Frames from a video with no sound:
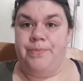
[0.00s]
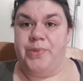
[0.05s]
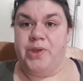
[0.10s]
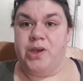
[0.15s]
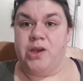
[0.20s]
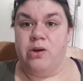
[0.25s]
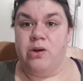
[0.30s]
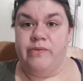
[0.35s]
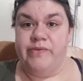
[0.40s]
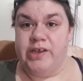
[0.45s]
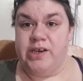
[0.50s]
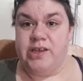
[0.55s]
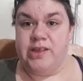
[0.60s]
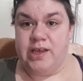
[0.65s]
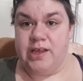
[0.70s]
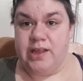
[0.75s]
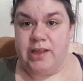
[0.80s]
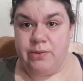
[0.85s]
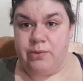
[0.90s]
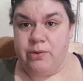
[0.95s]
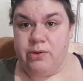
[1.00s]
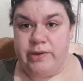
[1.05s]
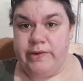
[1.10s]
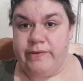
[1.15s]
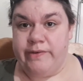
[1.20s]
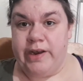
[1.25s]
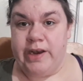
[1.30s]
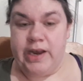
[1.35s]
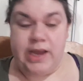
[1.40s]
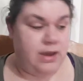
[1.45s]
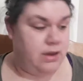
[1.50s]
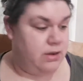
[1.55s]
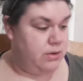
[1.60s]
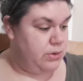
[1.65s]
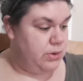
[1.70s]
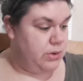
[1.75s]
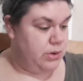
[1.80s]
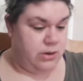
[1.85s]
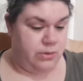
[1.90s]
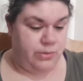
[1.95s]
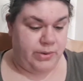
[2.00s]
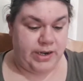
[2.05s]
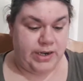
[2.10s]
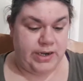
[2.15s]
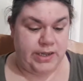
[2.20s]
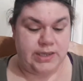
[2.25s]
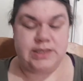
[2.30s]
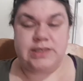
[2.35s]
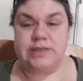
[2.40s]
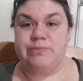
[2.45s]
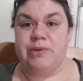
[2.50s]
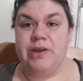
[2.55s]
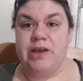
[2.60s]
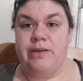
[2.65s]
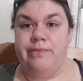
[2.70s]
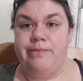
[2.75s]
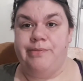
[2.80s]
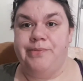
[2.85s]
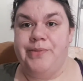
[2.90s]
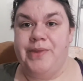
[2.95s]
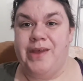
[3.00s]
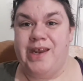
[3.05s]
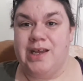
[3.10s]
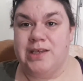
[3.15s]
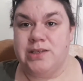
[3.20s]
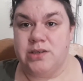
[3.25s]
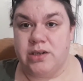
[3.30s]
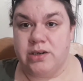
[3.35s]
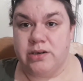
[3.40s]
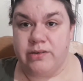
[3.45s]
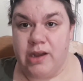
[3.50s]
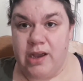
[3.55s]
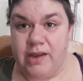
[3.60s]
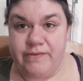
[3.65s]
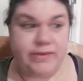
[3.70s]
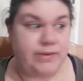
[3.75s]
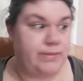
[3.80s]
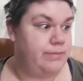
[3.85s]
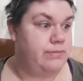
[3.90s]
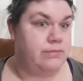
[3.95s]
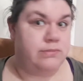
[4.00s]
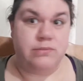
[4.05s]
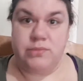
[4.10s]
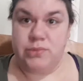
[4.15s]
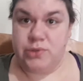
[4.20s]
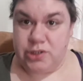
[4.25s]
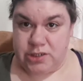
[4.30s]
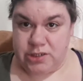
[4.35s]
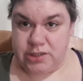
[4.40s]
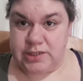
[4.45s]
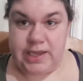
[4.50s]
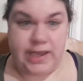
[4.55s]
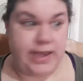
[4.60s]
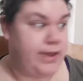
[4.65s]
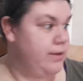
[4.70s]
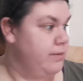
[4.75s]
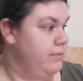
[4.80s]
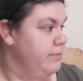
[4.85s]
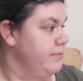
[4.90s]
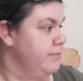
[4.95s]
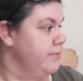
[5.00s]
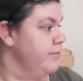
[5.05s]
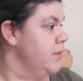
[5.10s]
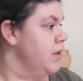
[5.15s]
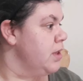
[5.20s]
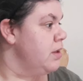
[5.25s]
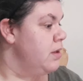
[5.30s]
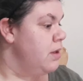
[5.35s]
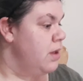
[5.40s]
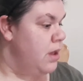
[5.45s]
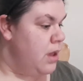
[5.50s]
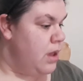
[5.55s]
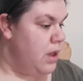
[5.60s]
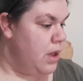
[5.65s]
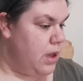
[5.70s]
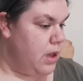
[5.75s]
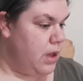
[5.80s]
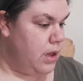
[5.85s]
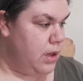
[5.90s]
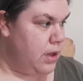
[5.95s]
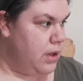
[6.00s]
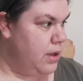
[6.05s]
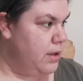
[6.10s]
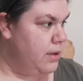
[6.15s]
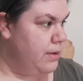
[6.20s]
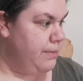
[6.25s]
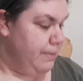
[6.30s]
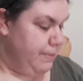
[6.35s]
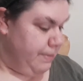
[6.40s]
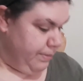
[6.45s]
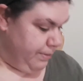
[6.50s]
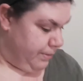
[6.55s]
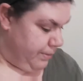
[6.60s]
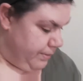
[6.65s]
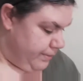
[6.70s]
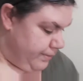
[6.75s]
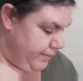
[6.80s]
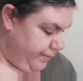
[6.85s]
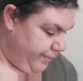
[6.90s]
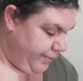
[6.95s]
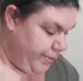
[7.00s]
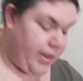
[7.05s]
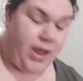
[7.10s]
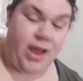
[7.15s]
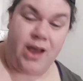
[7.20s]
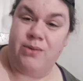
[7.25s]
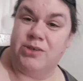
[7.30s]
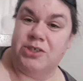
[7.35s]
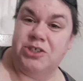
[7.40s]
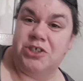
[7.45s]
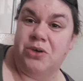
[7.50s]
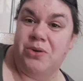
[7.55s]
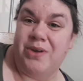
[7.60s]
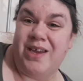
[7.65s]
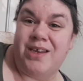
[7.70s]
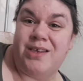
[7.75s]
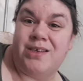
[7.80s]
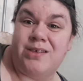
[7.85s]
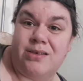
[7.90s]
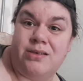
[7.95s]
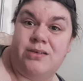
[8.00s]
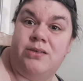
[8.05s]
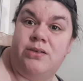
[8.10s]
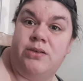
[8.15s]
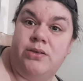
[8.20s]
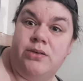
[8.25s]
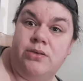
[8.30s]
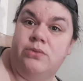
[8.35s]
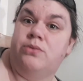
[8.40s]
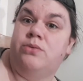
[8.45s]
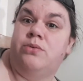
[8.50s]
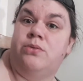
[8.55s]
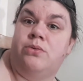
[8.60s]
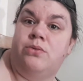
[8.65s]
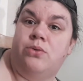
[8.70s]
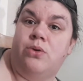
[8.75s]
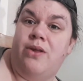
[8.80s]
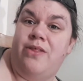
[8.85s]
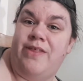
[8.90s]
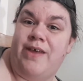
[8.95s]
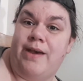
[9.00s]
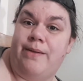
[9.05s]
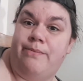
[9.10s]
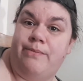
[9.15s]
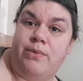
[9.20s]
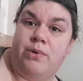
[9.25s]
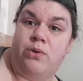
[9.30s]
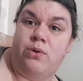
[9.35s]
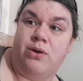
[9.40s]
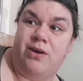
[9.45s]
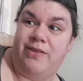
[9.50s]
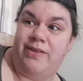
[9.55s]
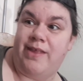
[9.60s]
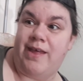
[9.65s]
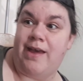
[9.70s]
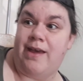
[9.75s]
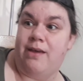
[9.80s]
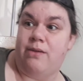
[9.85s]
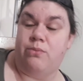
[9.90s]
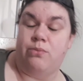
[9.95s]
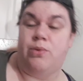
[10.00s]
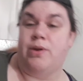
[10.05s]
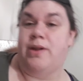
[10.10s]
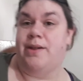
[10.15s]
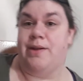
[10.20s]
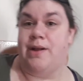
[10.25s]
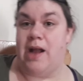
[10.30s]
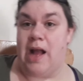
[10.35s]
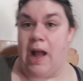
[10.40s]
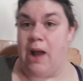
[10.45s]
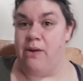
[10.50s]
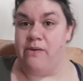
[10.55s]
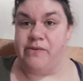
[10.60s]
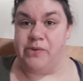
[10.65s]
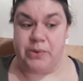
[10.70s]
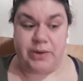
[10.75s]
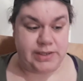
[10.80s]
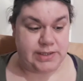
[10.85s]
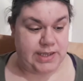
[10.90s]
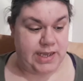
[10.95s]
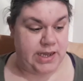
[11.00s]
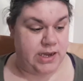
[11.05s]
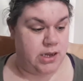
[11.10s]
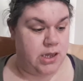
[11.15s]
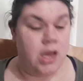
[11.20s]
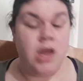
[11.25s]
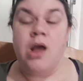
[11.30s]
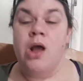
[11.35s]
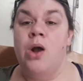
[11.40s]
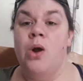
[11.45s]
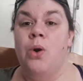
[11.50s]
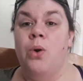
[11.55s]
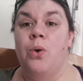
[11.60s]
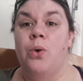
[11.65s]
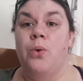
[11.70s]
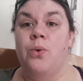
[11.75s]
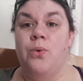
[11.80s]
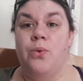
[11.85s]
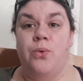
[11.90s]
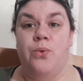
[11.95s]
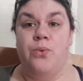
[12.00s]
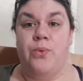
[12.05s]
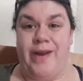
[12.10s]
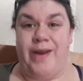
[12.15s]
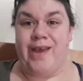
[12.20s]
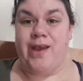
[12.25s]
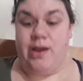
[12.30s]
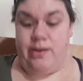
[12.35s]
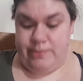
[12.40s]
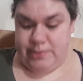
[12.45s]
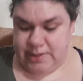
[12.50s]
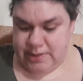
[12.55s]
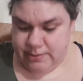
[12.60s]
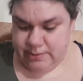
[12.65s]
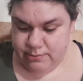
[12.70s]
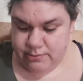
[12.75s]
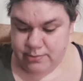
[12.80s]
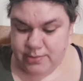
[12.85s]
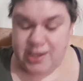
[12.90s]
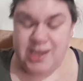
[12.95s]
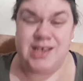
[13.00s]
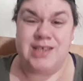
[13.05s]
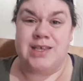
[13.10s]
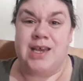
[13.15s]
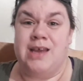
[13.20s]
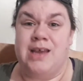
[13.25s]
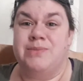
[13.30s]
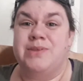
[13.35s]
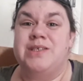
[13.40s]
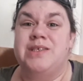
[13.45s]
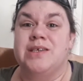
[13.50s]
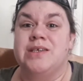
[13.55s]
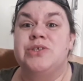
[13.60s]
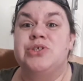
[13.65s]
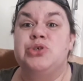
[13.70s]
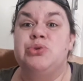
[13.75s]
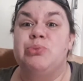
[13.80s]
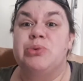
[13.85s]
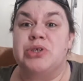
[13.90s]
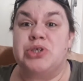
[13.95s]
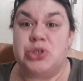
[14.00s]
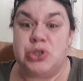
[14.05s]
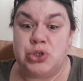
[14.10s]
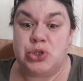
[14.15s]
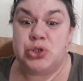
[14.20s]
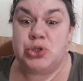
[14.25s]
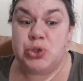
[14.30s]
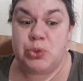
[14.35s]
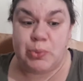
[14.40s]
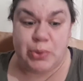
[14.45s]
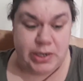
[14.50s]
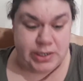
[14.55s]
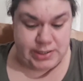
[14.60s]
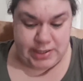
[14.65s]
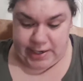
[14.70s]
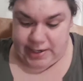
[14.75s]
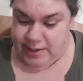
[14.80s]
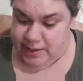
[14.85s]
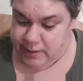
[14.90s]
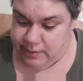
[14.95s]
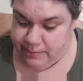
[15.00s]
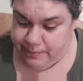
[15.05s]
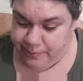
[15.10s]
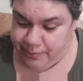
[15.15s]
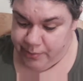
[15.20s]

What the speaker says: the COVID thing that we're in right now or what it is, but it has not arrived. Just saying. I will show it to you or them or that, however you want to say it, when it comes. Because I'm still super, super excited.